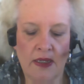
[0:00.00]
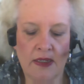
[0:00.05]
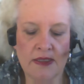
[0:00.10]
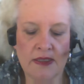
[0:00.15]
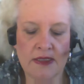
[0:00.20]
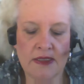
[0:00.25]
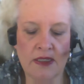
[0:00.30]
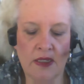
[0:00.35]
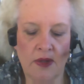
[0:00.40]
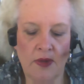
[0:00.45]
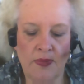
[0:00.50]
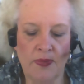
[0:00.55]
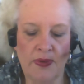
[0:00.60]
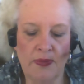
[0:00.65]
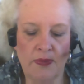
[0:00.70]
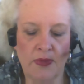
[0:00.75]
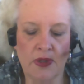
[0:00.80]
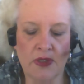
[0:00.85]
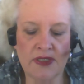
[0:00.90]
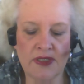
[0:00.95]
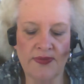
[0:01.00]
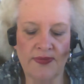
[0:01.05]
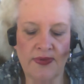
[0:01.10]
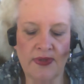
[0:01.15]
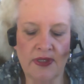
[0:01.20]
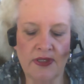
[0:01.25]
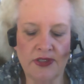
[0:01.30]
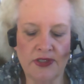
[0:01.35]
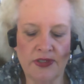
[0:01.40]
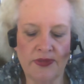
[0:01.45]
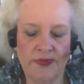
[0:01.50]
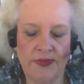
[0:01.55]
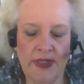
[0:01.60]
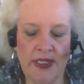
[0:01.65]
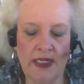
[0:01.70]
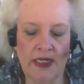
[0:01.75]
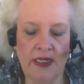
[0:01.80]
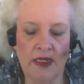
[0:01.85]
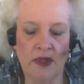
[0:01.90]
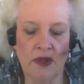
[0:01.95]
So be merciful unto
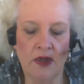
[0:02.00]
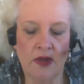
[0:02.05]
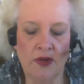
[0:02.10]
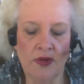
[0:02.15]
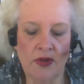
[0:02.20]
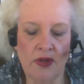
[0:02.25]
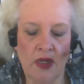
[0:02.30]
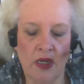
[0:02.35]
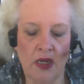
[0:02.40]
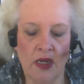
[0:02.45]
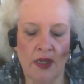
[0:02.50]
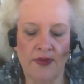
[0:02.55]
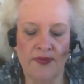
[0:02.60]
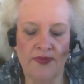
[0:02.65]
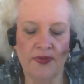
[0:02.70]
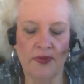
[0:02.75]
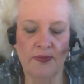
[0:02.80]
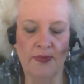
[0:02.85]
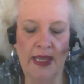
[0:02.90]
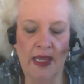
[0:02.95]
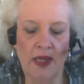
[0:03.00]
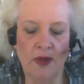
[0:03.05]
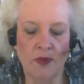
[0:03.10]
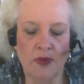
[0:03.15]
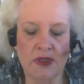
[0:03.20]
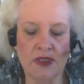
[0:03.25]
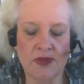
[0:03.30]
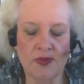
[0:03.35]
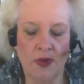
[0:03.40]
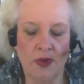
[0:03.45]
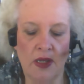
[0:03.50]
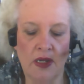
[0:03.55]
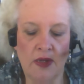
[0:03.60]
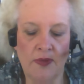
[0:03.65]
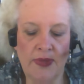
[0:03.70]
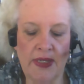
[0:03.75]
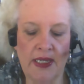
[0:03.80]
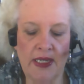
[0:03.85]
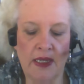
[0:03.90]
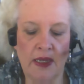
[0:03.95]
me, O God, for man would swallow
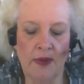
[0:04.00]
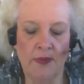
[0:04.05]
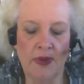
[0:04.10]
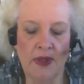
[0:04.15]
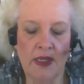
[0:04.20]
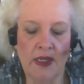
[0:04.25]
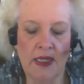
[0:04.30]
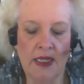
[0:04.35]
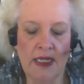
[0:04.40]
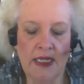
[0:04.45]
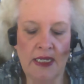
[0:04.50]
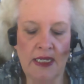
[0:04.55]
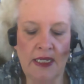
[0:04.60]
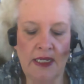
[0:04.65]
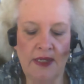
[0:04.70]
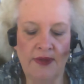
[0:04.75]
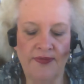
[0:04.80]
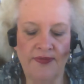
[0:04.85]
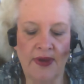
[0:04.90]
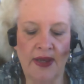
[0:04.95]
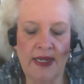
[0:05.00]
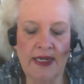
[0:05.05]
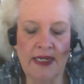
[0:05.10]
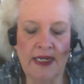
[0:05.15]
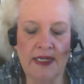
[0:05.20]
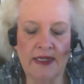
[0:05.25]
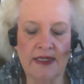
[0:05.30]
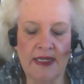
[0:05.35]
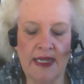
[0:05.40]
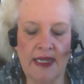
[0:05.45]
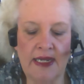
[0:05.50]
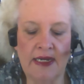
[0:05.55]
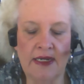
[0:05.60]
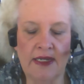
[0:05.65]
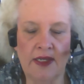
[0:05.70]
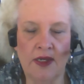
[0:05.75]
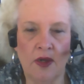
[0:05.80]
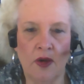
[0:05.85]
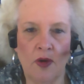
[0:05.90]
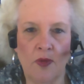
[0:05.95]
me up. He, fighting
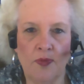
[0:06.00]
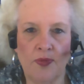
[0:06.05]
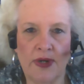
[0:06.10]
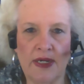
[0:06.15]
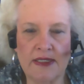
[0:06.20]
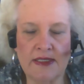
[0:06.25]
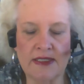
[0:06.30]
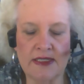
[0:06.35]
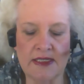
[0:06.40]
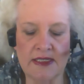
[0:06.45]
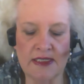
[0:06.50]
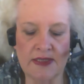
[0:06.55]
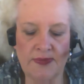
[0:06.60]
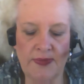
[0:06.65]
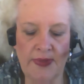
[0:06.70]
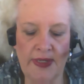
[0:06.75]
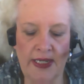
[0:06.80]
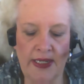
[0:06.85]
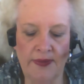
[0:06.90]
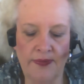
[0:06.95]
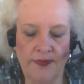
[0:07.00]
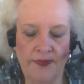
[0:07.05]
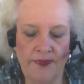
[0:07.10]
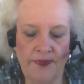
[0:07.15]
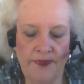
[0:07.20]
daily, oppresses me.